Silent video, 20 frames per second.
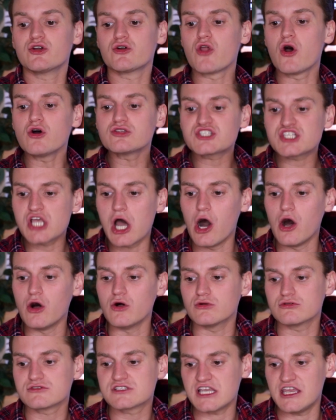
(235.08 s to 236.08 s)
You're not
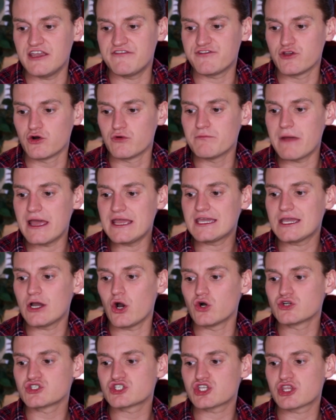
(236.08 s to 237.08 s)
told if you'll make
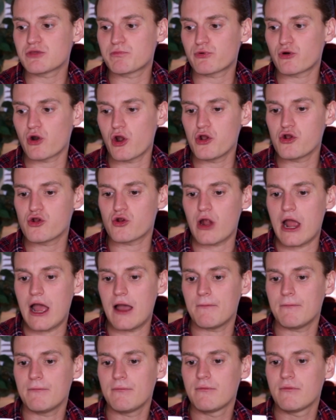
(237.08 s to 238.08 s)
it onto the
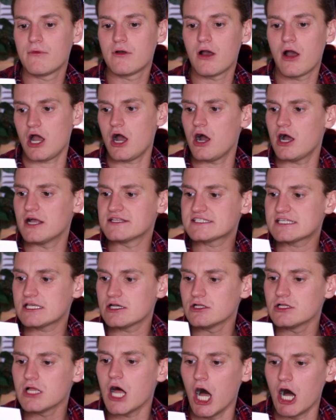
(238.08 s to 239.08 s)
program
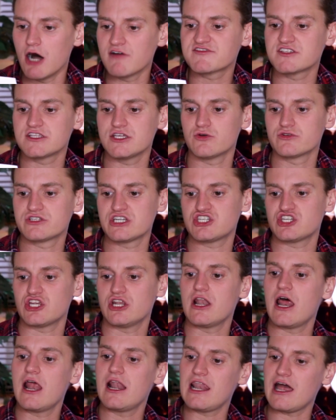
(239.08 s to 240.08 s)
until after the audition.